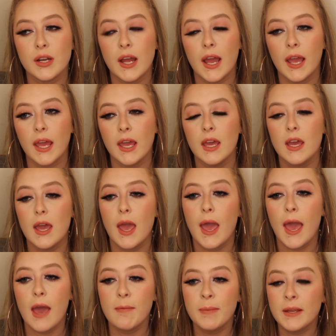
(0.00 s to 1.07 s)
I
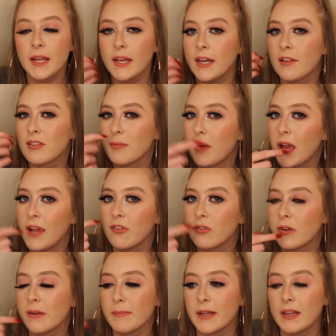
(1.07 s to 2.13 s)
have been getting some hives
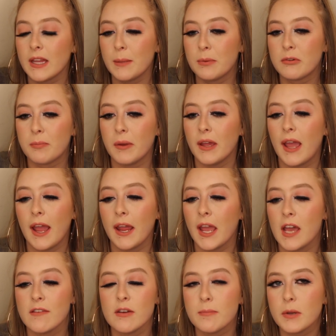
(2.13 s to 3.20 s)
around my lips, but I
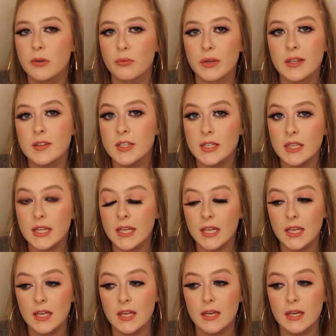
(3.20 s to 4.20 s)
haven't been recently.